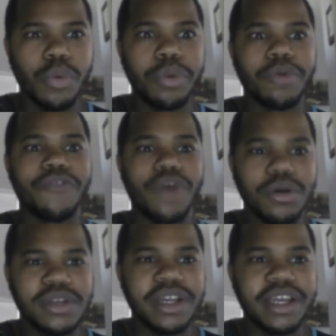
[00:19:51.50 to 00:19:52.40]
When we
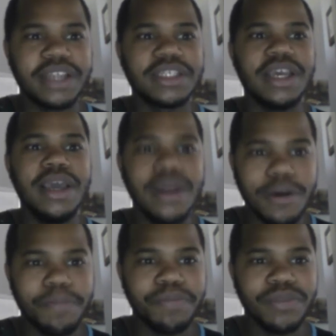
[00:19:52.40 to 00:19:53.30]
revolted against
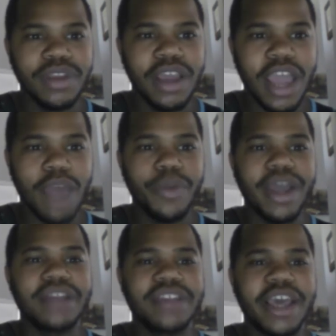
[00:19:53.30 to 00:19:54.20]
Edom and
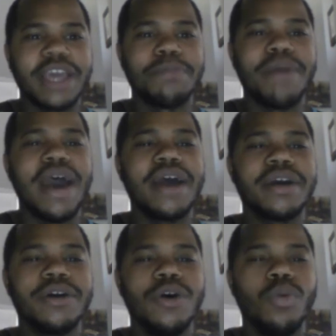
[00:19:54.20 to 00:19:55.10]
we had taken
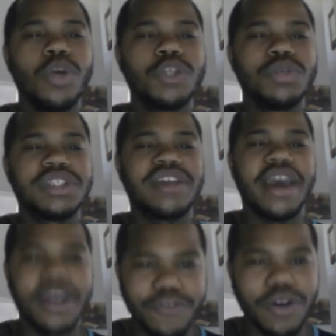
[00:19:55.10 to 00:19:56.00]
back, which was
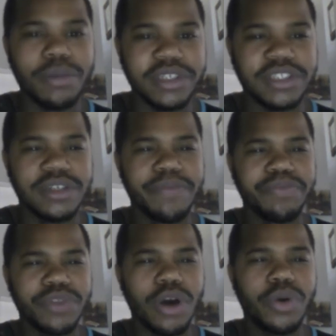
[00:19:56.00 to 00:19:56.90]
taken from us.
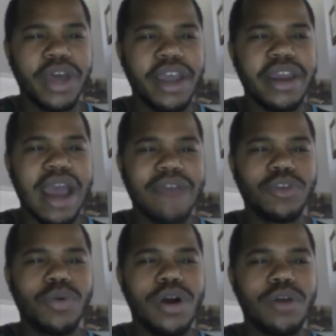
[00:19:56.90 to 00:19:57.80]
Okay, and
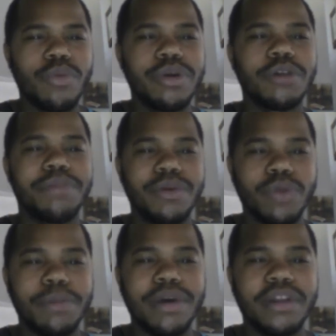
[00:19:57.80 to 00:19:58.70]
afterward, when we were
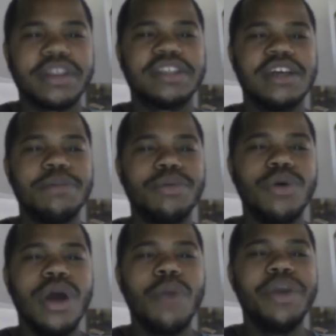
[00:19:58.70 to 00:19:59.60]
rebuilding the
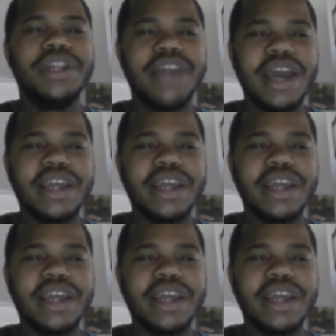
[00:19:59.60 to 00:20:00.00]
temple, we